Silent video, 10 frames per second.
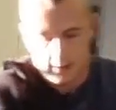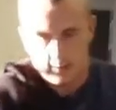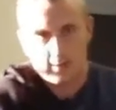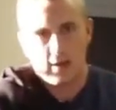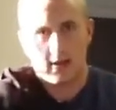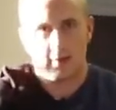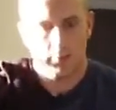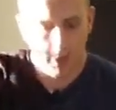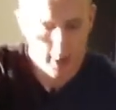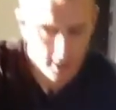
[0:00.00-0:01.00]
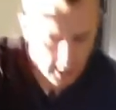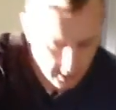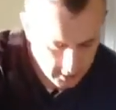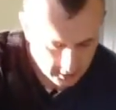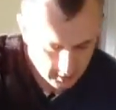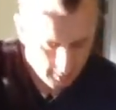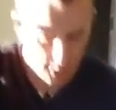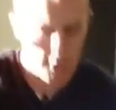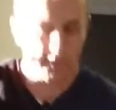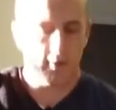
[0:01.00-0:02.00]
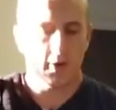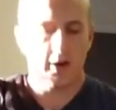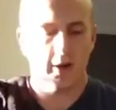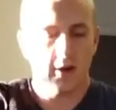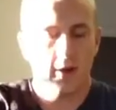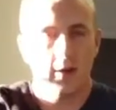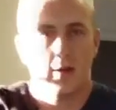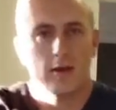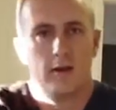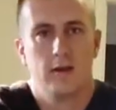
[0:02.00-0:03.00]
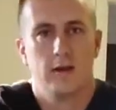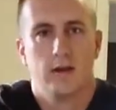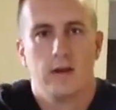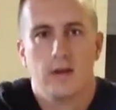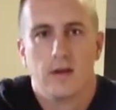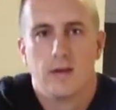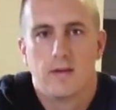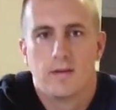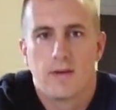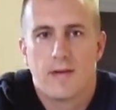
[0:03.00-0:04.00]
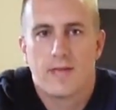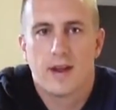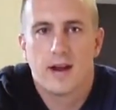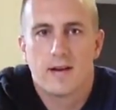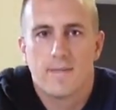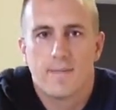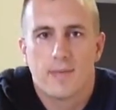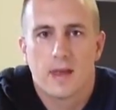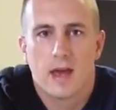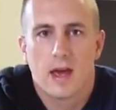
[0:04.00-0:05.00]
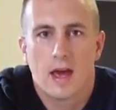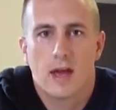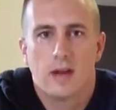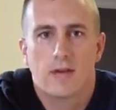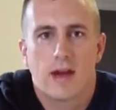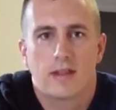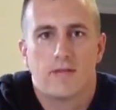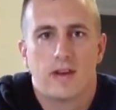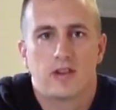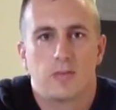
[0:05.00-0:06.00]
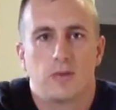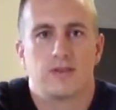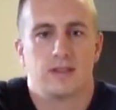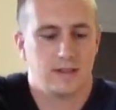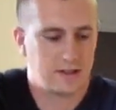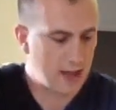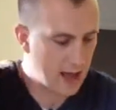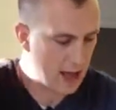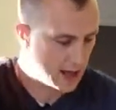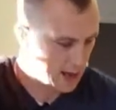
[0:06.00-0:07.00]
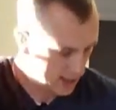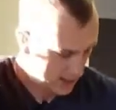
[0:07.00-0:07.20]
see this bird here. It's a beautiful bird right there, and you've got the vegetables inside.